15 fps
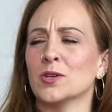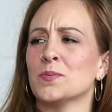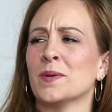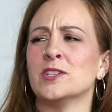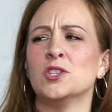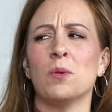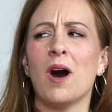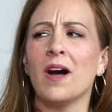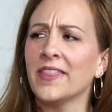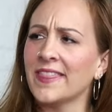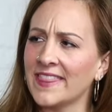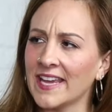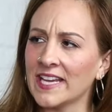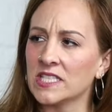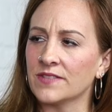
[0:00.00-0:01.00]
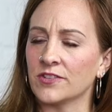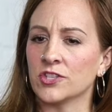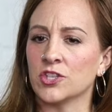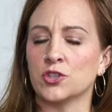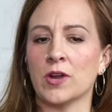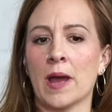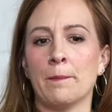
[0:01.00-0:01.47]
We can do all the things for
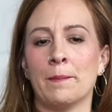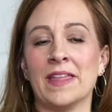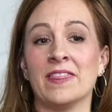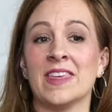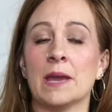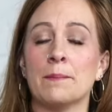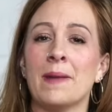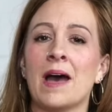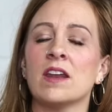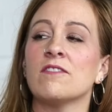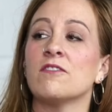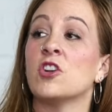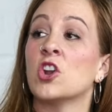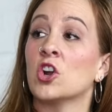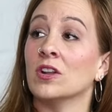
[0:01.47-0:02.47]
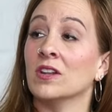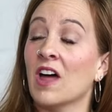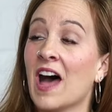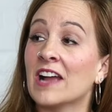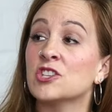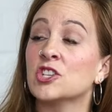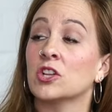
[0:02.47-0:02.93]
strep, but mm. the amount of
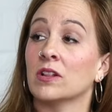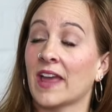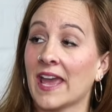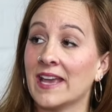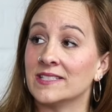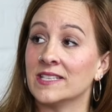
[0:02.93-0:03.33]
neurological Eesh.